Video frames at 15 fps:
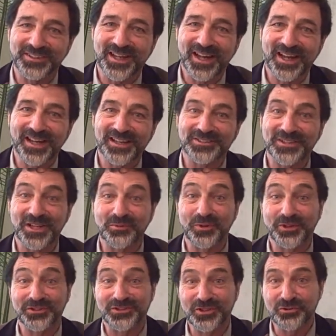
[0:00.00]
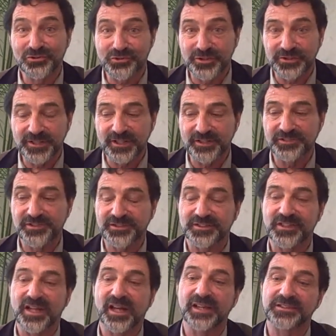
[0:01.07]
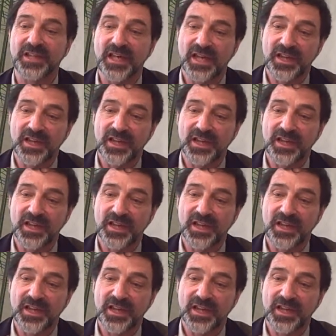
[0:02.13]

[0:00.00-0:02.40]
lies and where social intelligence lies.